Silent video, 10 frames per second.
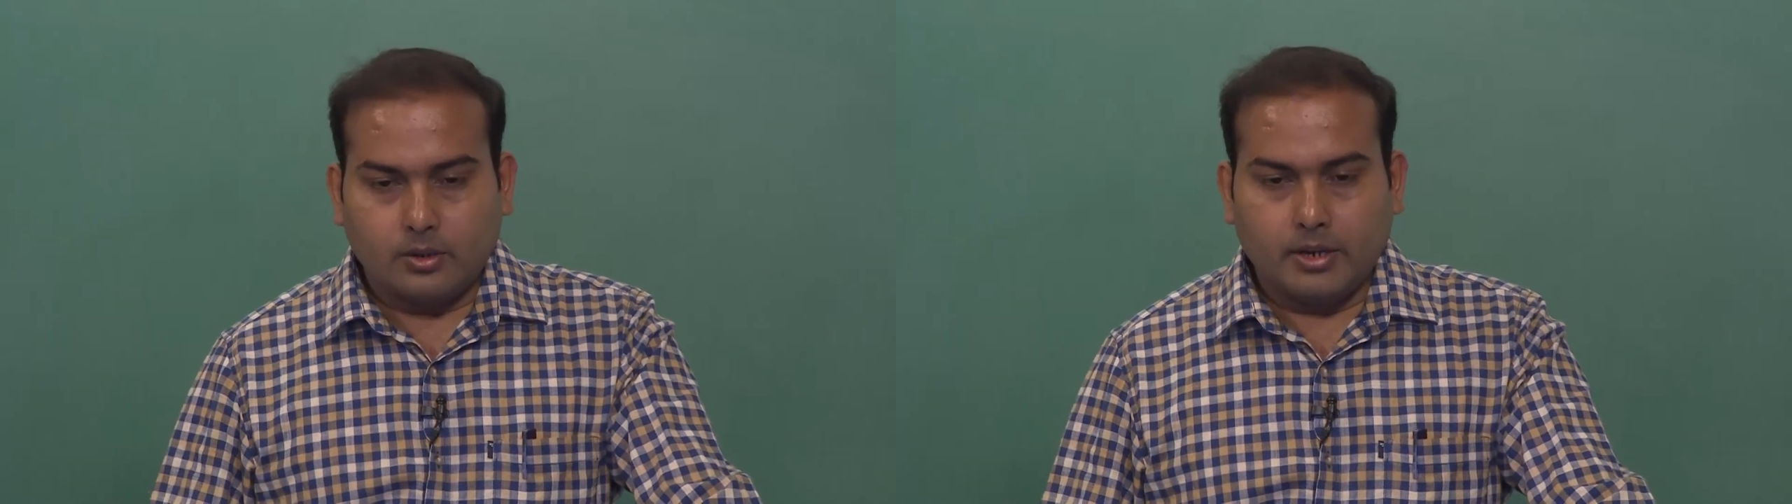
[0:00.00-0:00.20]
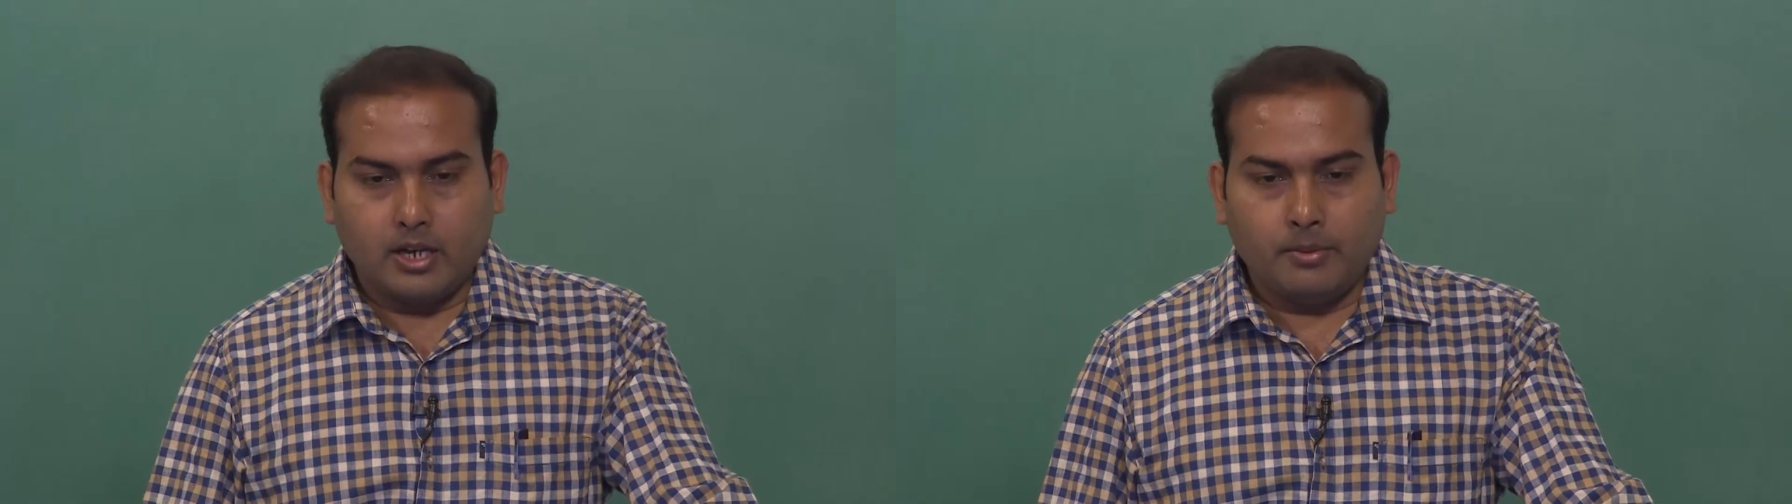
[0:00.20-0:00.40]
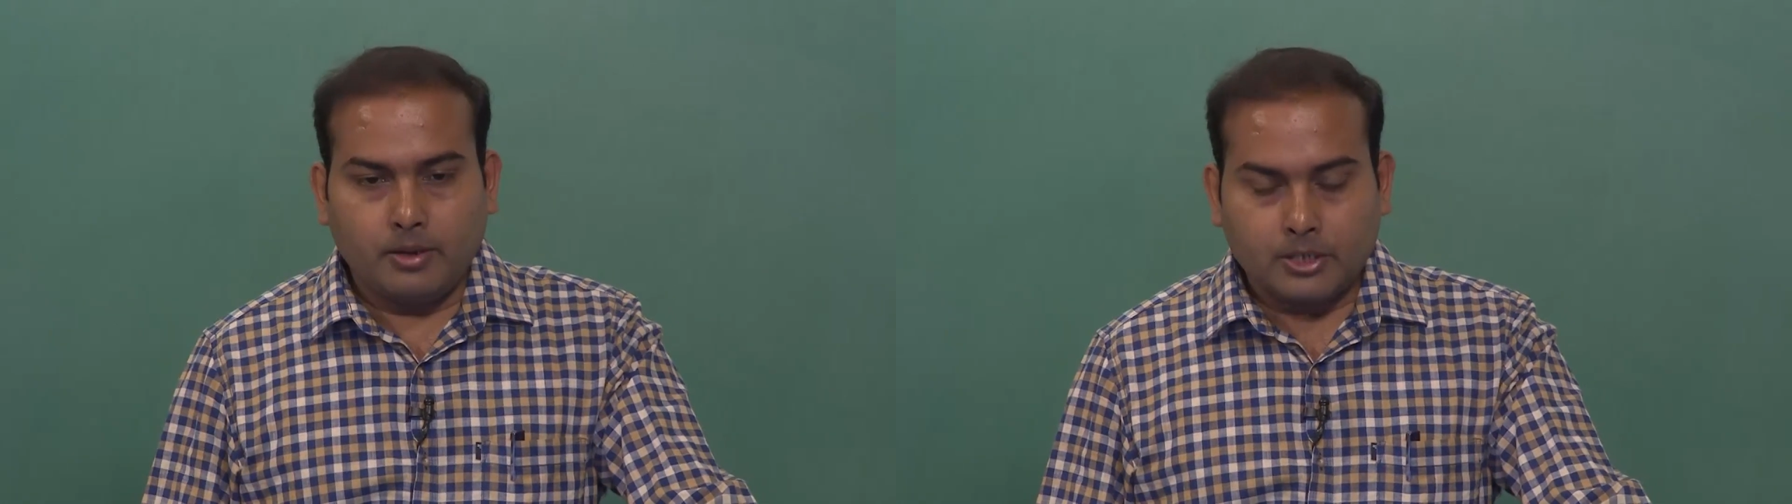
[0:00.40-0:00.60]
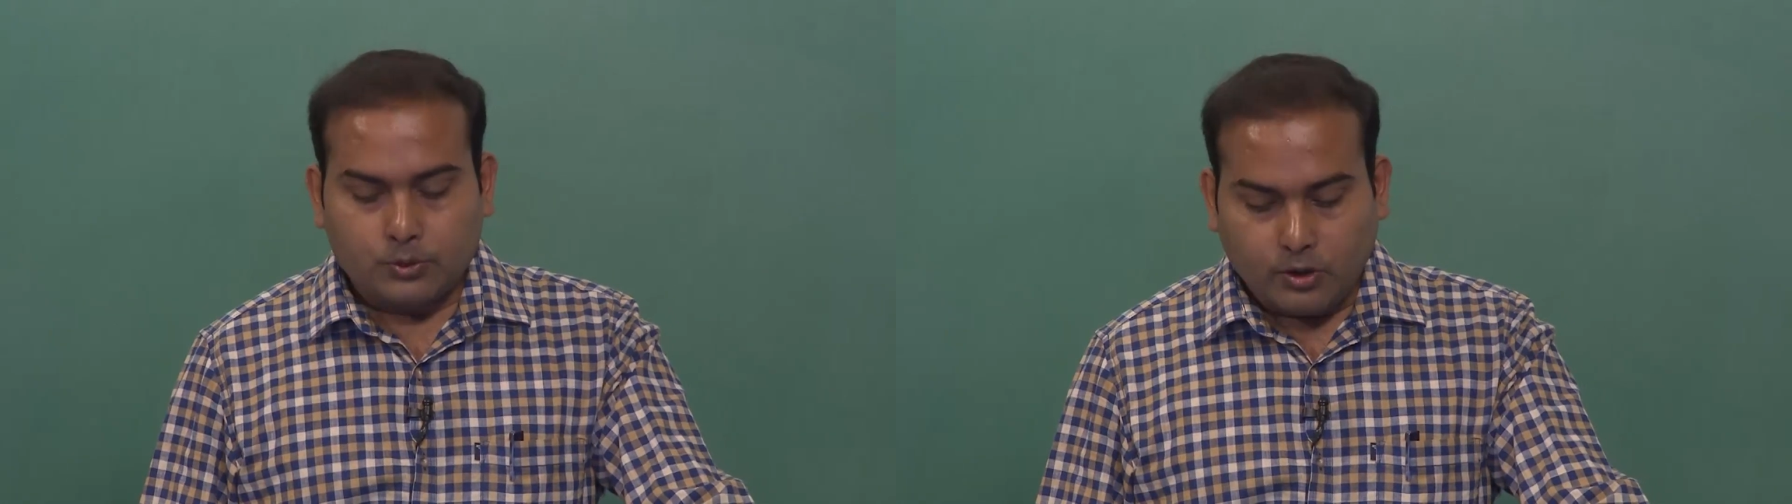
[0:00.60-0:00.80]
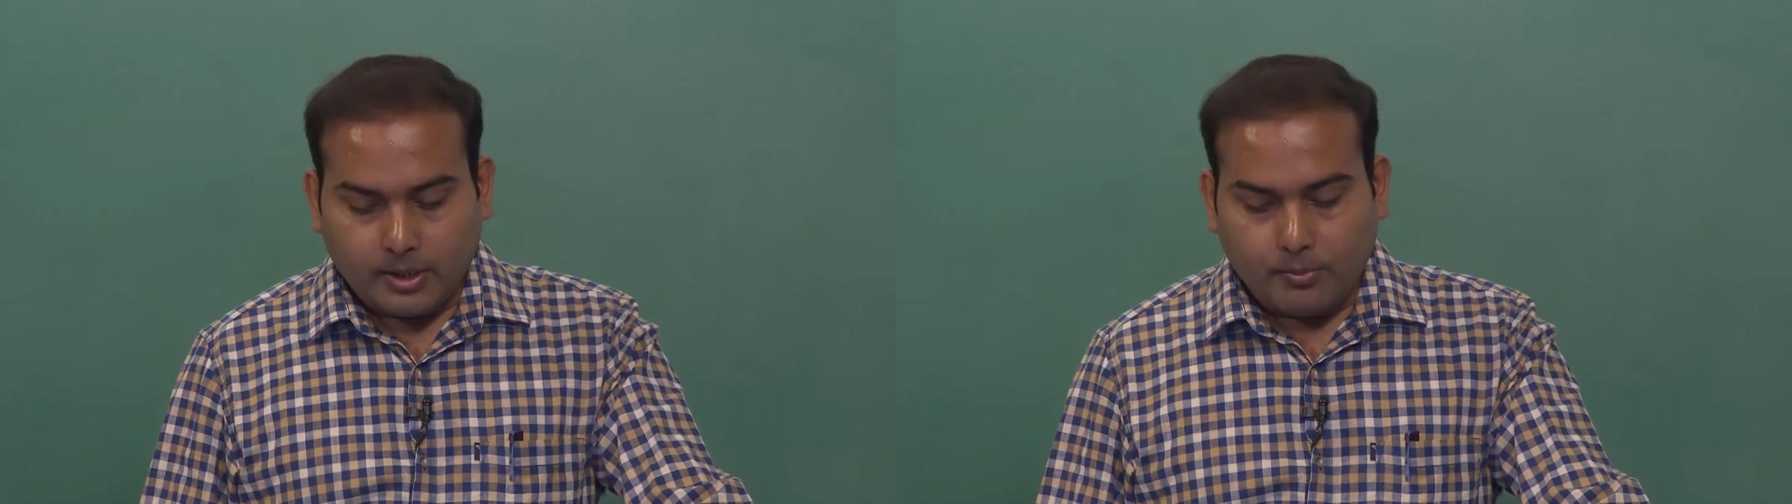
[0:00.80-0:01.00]
becoming
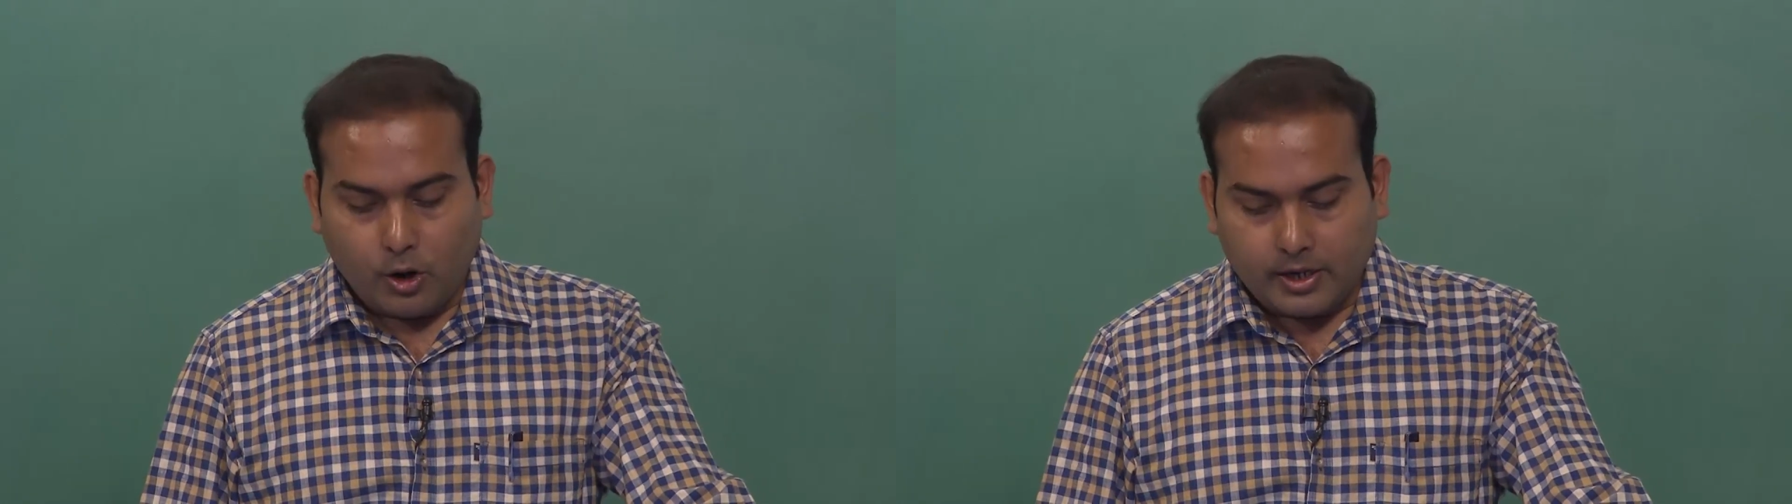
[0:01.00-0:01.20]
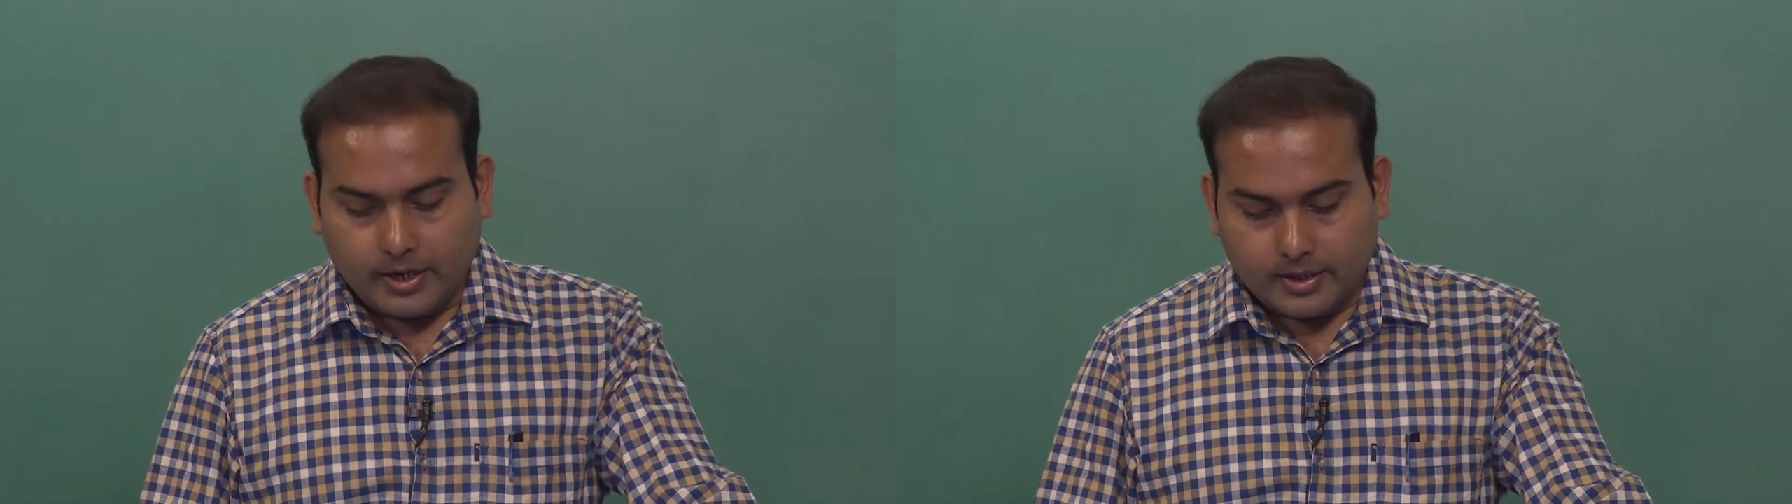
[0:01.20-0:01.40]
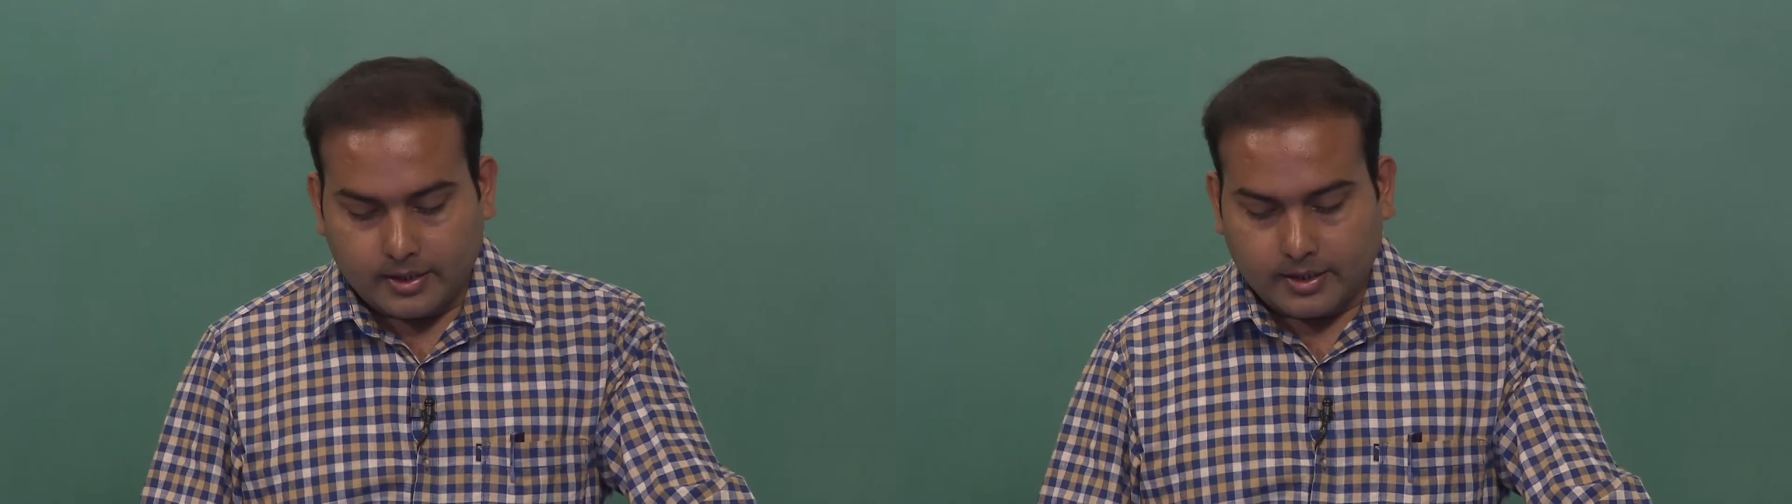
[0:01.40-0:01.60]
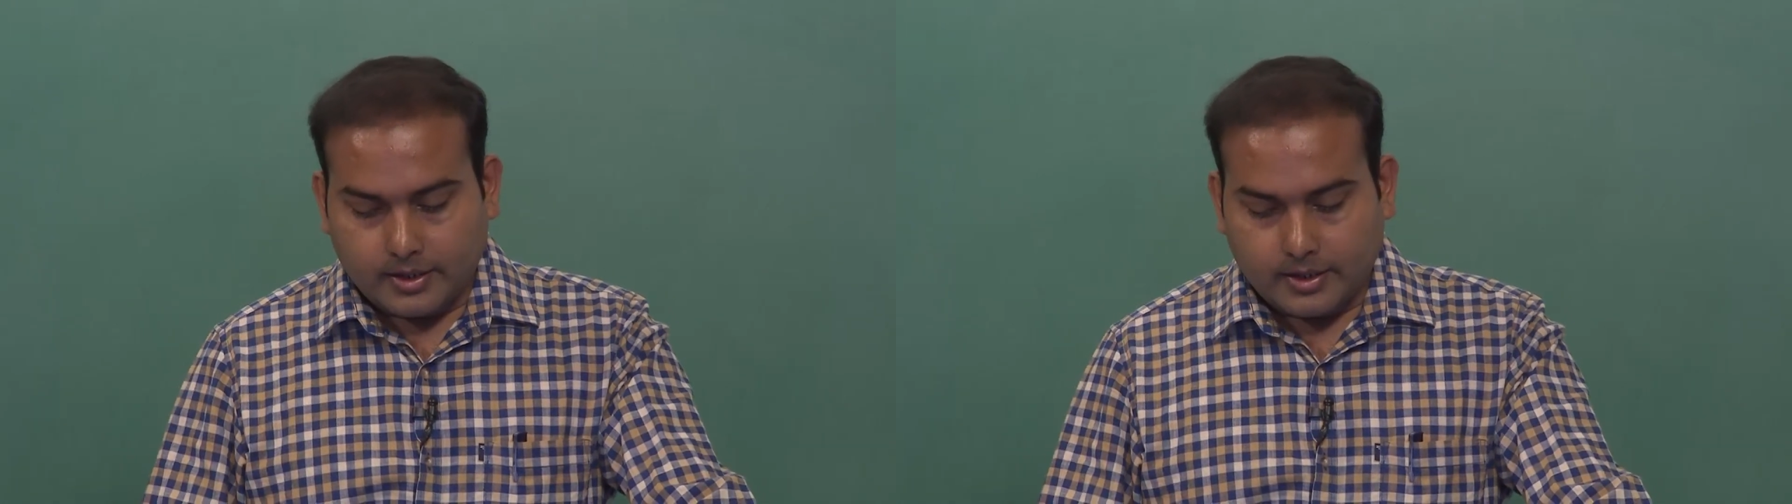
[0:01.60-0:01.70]
much more important